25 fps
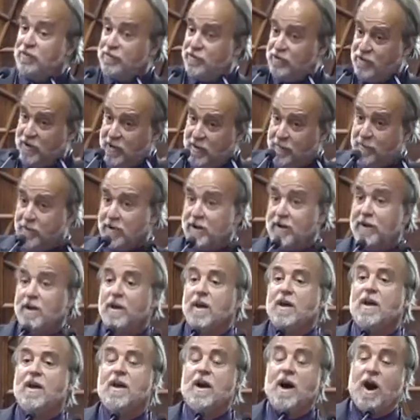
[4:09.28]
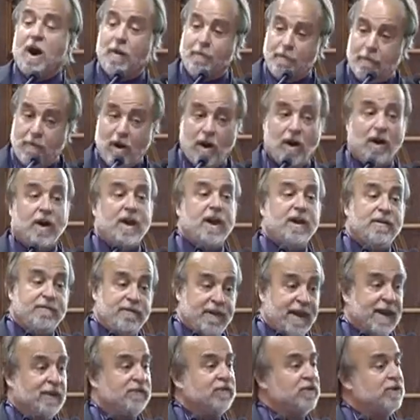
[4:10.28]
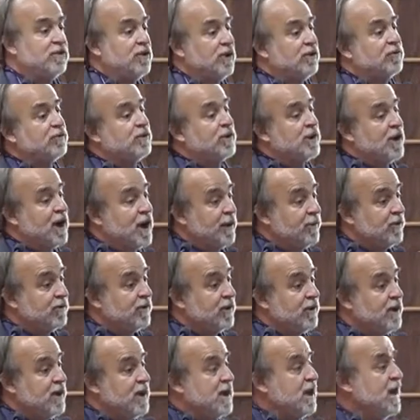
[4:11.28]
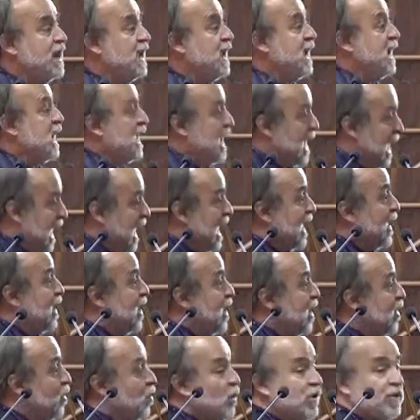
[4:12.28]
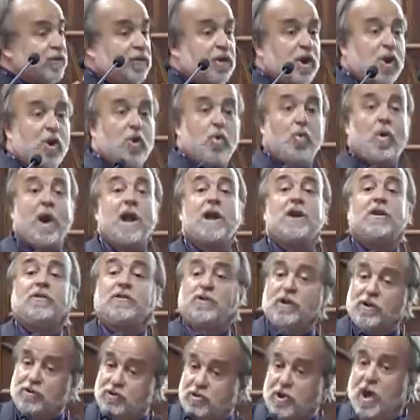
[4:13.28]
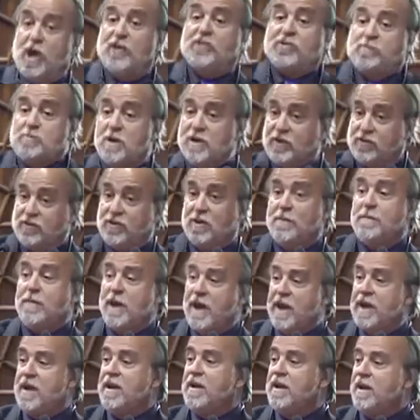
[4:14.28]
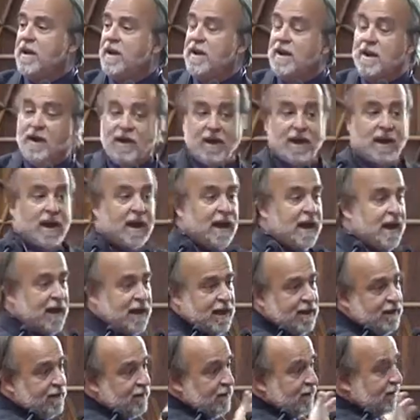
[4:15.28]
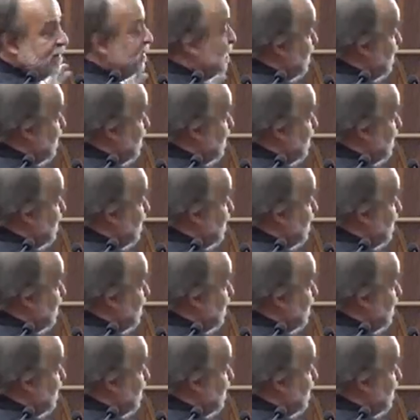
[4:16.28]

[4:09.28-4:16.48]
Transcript: of GDP among advanced industrial economies. It had, in other words, the greatest adjustment to make, and